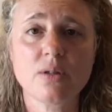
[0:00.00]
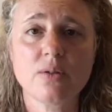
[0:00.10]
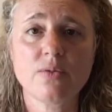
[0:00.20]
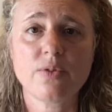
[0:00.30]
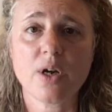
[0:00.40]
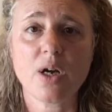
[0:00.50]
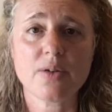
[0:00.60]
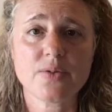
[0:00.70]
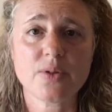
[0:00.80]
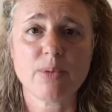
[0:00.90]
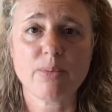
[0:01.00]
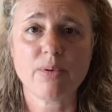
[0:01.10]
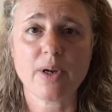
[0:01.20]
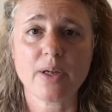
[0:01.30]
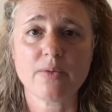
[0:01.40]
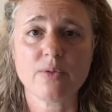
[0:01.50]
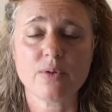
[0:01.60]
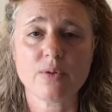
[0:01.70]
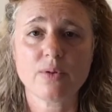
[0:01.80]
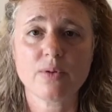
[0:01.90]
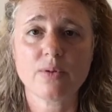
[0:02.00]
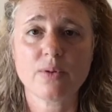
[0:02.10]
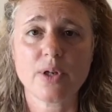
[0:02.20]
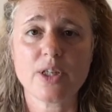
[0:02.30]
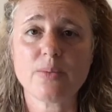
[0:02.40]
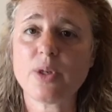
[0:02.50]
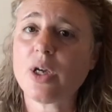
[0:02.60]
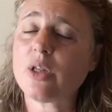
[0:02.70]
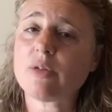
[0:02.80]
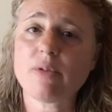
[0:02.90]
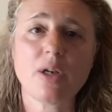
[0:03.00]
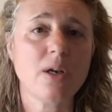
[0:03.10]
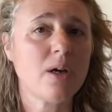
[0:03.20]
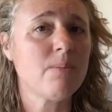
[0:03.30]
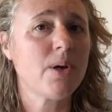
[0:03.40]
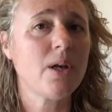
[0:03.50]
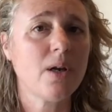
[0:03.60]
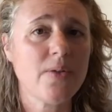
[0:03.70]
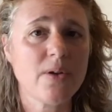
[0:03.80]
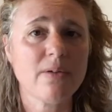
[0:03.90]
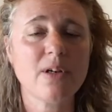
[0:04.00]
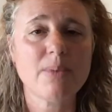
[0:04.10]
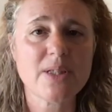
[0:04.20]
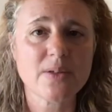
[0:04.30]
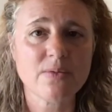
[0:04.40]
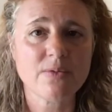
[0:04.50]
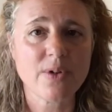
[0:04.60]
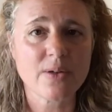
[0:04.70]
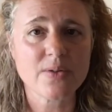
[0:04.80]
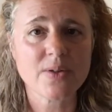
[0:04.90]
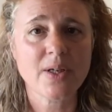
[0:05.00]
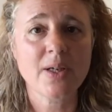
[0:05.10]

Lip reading: for us to be praying for. And as we go through it line by line, there are going to be different folks